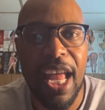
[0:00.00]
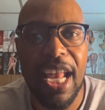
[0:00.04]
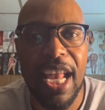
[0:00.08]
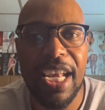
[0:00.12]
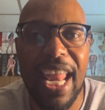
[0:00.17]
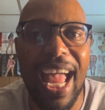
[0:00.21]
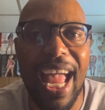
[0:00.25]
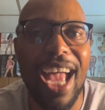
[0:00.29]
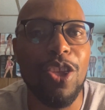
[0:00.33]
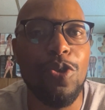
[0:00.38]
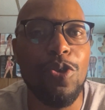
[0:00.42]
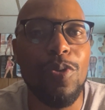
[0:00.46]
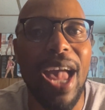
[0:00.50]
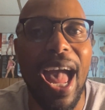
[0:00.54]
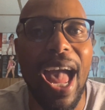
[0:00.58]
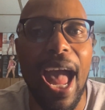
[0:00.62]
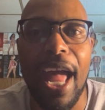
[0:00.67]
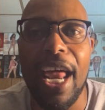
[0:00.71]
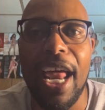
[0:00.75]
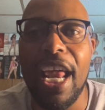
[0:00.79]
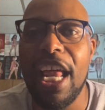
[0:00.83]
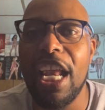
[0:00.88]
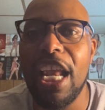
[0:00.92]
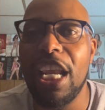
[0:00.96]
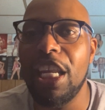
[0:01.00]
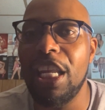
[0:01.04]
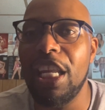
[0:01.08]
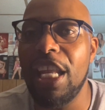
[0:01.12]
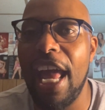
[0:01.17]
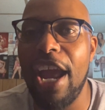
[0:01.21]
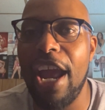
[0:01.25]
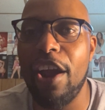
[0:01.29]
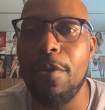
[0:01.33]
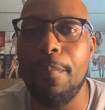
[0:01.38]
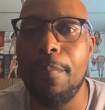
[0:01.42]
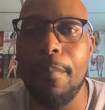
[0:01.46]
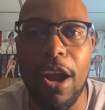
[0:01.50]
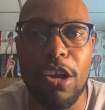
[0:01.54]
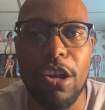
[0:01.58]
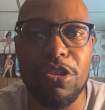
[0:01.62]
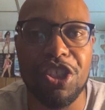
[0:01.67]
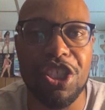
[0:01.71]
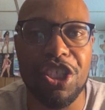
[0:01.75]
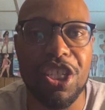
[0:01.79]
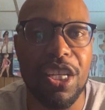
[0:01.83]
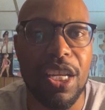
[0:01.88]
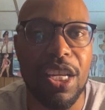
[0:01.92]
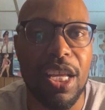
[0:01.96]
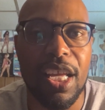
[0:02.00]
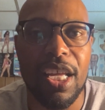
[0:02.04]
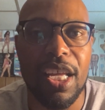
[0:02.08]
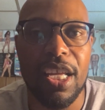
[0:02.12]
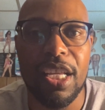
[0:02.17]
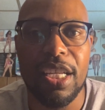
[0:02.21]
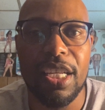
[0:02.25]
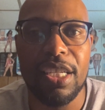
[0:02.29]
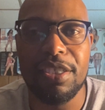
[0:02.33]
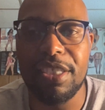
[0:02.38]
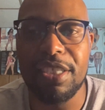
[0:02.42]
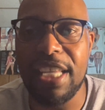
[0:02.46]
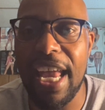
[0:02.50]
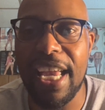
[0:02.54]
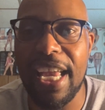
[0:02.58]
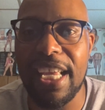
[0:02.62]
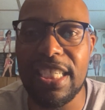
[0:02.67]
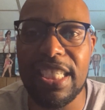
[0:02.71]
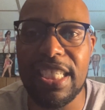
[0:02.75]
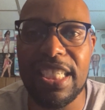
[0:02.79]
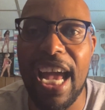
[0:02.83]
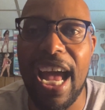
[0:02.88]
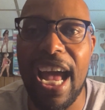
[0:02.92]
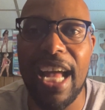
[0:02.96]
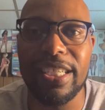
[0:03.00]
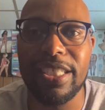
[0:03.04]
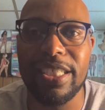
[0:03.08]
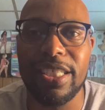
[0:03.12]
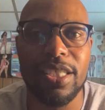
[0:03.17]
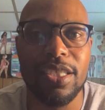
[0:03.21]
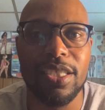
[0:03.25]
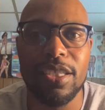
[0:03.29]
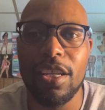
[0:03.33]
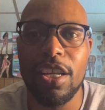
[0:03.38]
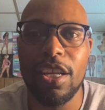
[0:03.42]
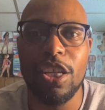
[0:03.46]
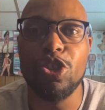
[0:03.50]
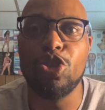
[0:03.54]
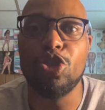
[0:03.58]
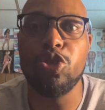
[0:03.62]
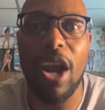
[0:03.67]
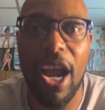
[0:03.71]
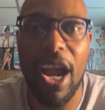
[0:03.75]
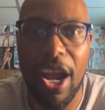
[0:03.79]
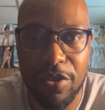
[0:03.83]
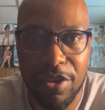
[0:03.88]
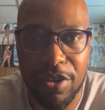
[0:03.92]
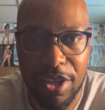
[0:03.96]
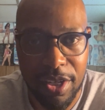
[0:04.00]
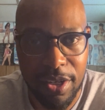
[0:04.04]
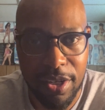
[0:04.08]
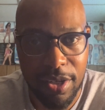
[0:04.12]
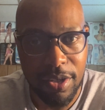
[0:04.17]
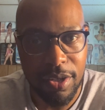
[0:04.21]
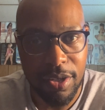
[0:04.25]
Now you got Larry Merchant taking shots, drowning.